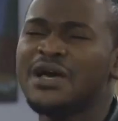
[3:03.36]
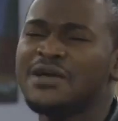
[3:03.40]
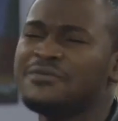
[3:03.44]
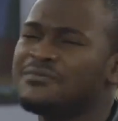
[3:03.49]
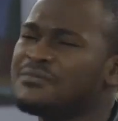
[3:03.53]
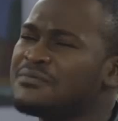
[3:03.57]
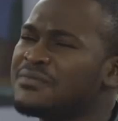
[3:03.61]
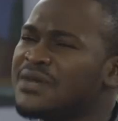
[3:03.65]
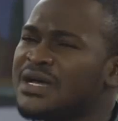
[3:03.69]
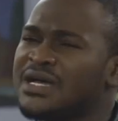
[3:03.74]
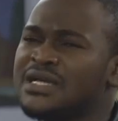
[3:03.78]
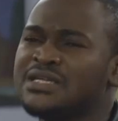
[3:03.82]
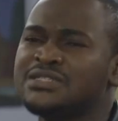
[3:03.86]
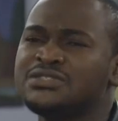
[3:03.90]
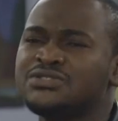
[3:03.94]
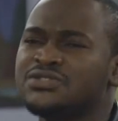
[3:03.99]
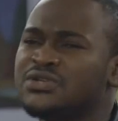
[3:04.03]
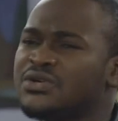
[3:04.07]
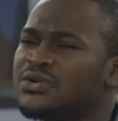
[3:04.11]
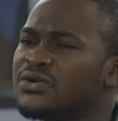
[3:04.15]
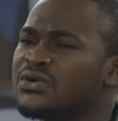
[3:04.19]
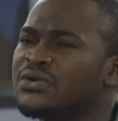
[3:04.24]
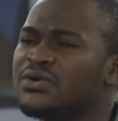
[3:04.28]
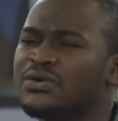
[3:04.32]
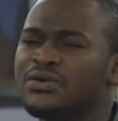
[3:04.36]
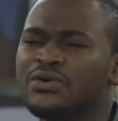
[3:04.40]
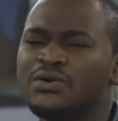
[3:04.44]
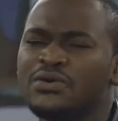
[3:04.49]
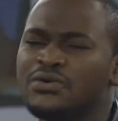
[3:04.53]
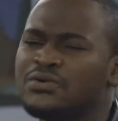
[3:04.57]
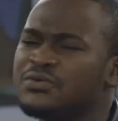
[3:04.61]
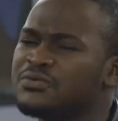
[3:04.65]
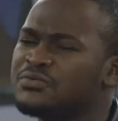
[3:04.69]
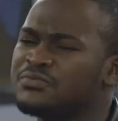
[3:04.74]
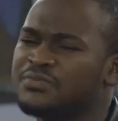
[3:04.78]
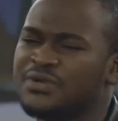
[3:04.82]
my mind,
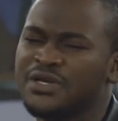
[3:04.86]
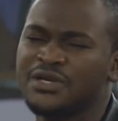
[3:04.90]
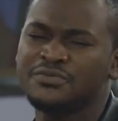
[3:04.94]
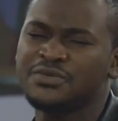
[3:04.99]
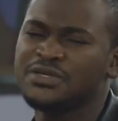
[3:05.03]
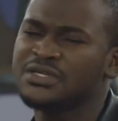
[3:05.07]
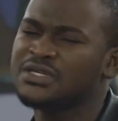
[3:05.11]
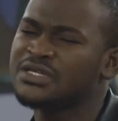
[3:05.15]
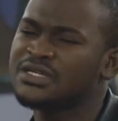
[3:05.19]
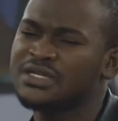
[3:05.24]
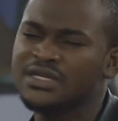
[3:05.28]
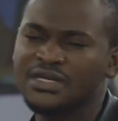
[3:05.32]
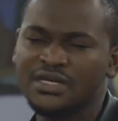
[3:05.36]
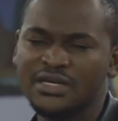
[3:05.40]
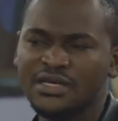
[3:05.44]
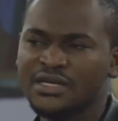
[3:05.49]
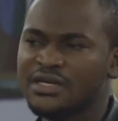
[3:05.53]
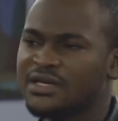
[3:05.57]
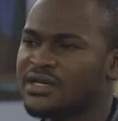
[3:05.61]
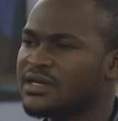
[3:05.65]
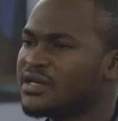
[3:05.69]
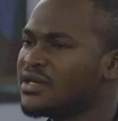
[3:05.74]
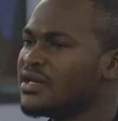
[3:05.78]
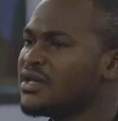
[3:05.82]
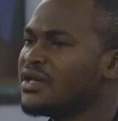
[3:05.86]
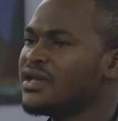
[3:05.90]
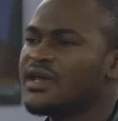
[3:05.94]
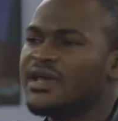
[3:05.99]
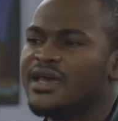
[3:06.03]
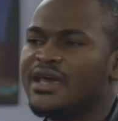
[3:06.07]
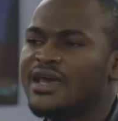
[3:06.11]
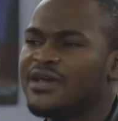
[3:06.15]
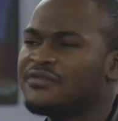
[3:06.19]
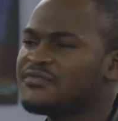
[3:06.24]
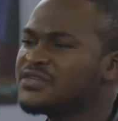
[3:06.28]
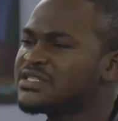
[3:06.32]
oh baby.
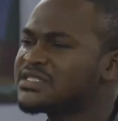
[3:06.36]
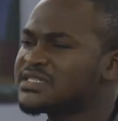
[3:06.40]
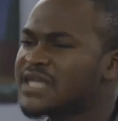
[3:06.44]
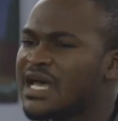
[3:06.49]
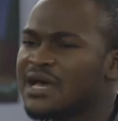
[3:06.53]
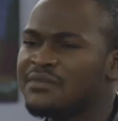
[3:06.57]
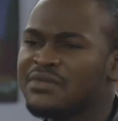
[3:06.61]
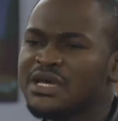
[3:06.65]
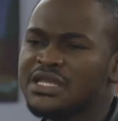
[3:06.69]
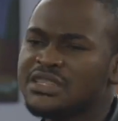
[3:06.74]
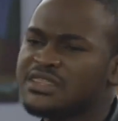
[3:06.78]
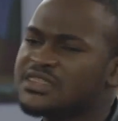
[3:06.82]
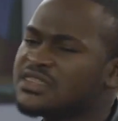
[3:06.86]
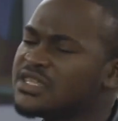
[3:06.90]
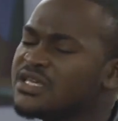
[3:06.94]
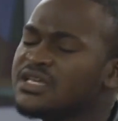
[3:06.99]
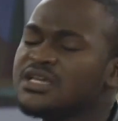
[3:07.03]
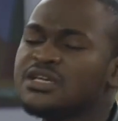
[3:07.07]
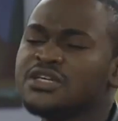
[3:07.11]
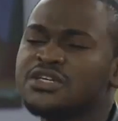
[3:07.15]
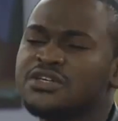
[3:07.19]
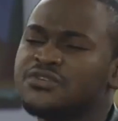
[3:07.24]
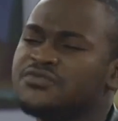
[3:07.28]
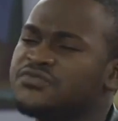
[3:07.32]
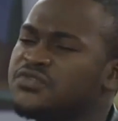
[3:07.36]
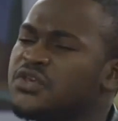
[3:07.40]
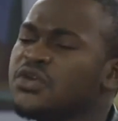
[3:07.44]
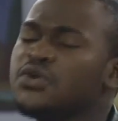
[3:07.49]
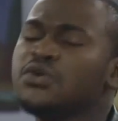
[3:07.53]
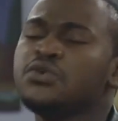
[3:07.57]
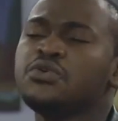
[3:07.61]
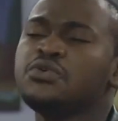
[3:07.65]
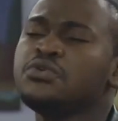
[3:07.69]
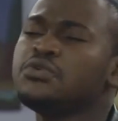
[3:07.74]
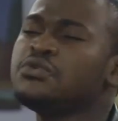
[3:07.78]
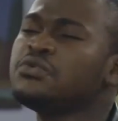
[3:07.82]
Every time I think of
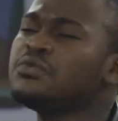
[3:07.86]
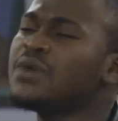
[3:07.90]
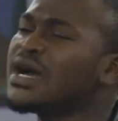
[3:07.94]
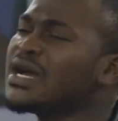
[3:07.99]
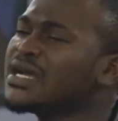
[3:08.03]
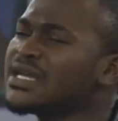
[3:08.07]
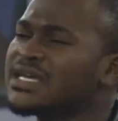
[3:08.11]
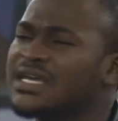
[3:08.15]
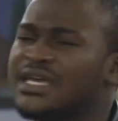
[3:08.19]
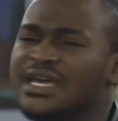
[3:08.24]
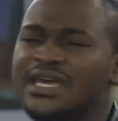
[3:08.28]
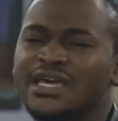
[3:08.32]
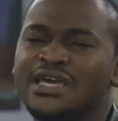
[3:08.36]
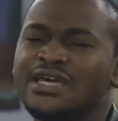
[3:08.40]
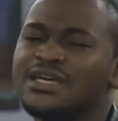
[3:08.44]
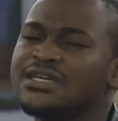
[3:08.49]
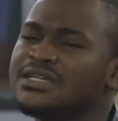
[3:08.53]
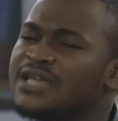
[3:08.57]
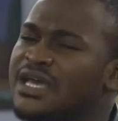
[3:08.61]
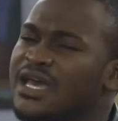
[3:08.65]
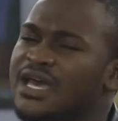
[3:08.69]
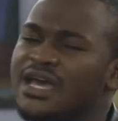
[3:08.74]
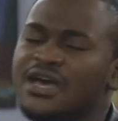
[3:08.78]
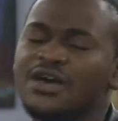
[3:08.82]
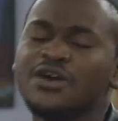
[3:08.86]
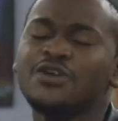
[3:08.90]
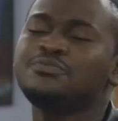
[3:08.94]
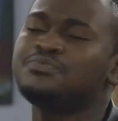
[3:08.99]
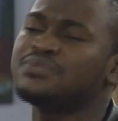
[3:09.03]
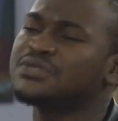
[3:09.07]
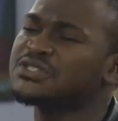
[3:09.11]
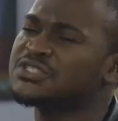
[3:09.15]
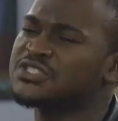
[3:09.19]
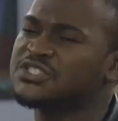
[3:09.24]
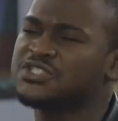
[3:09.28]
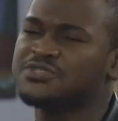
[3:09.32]
you, I can't help
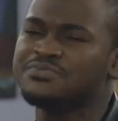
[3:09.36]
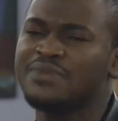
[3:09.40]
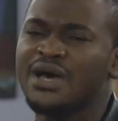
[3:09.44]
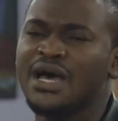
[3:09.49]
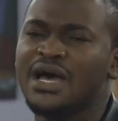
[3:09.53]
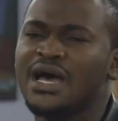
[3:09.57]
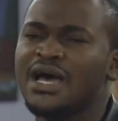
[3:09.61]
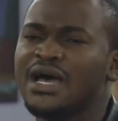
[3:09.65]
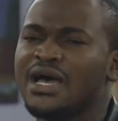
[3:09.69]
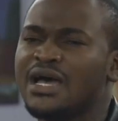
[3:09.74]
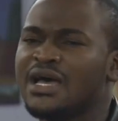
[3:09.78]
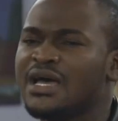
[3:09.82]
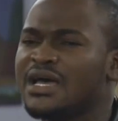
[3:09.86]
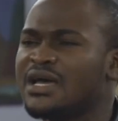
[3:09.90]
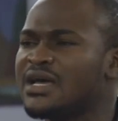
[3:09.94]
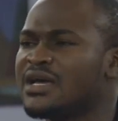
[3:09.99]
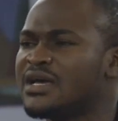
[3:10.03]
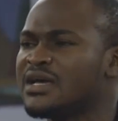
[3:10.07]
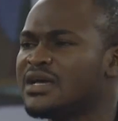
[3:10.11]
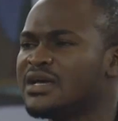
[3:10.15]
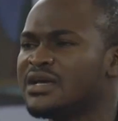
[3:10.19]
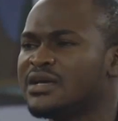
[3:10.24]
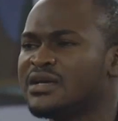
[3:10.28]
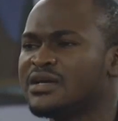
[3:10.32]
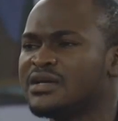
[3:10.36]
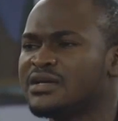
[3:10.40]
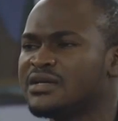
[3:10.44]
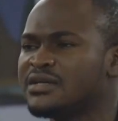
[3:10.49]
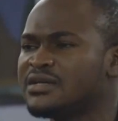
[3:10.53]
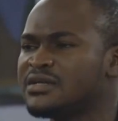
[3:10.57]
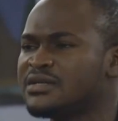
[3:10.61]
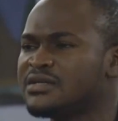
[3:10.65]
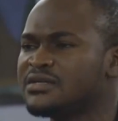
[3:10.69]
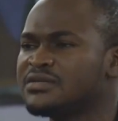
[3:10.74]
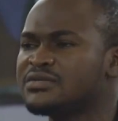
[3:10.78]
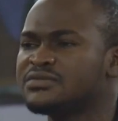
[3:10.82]
but
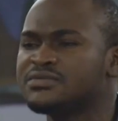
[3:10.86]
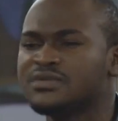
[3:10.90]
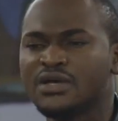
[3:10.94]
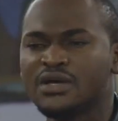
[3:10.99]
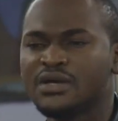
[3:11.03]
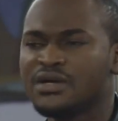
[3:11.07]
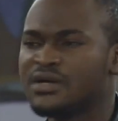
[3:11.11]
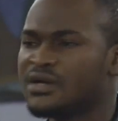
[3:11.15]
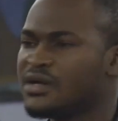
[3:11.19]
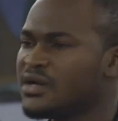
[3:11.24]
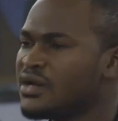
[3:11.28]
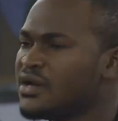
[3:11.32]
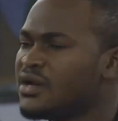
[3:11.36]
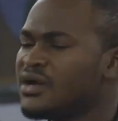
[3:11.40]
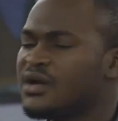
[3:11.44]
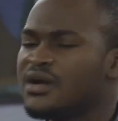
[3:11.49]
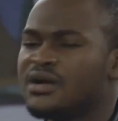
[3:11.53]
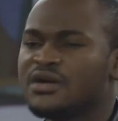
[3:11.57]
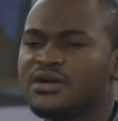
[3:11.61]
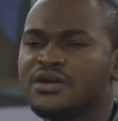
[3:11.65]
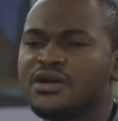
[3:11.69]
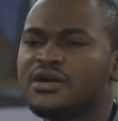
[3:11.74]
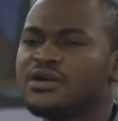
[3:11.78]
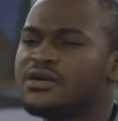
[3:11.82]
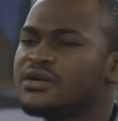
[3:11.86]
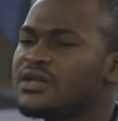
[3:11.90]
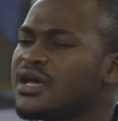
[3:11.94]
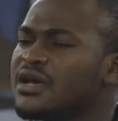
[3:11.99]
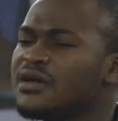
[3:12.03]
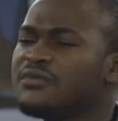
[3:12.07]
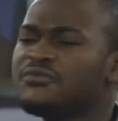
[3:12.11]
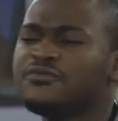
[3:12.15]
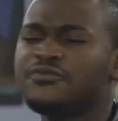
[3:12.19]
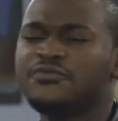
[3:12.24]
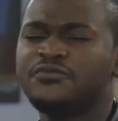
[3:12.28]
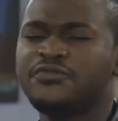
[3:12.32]
smile. Girl,
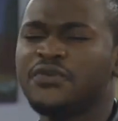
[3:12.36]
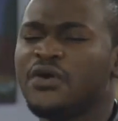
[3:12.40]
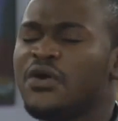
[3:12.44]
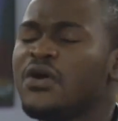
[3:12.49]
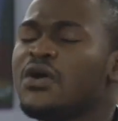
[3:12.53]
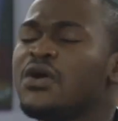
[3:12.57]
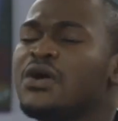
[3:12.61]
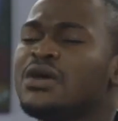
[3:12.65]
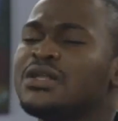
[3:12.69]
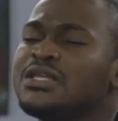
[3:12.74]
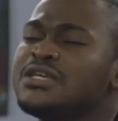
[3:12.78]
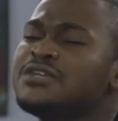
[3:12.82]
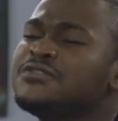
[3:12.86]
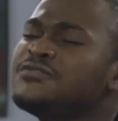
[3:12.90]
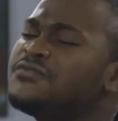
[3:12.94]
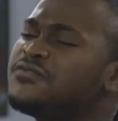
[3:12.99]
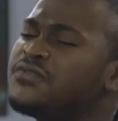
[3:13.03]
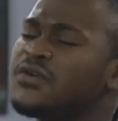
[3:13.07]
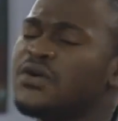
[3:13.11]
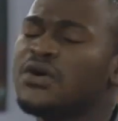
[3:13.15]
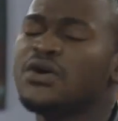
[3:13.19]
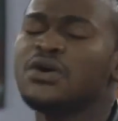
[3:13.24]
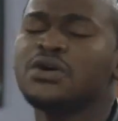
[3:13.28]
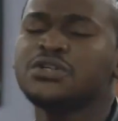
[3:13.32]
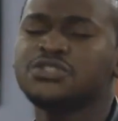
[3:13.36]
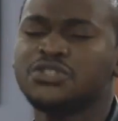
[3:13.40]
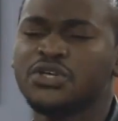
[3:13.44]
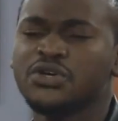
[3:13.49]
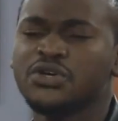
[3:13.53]
I'm falling for